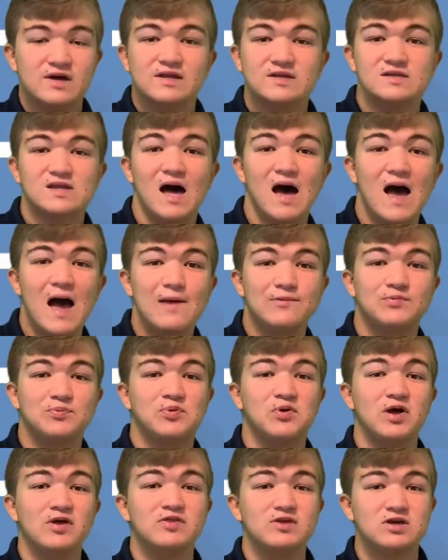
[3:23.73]
not have to
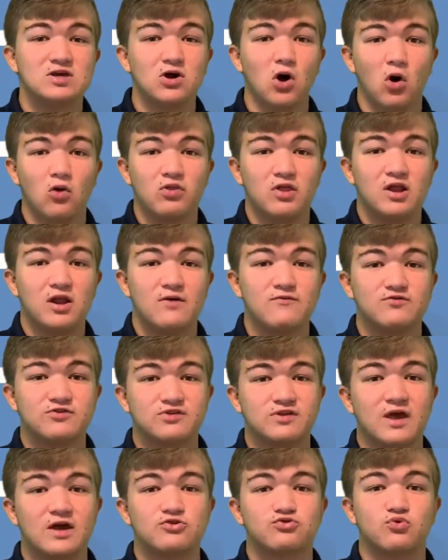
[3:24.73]
play the gauntlet of the
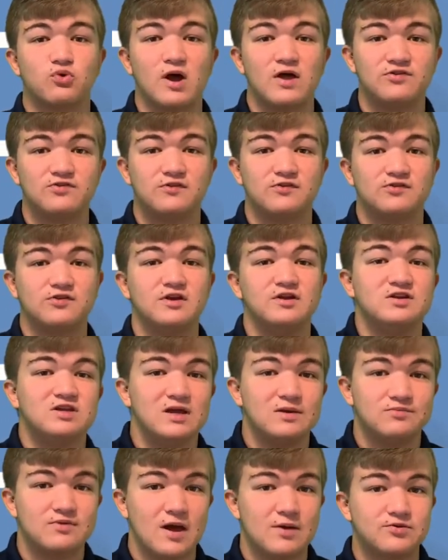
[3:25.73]
schedule SEC
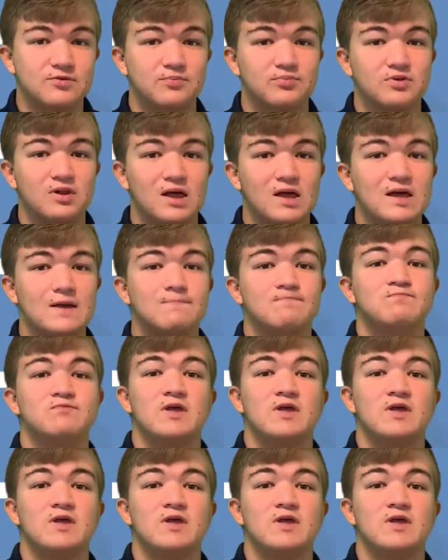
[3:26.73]
teams have to play,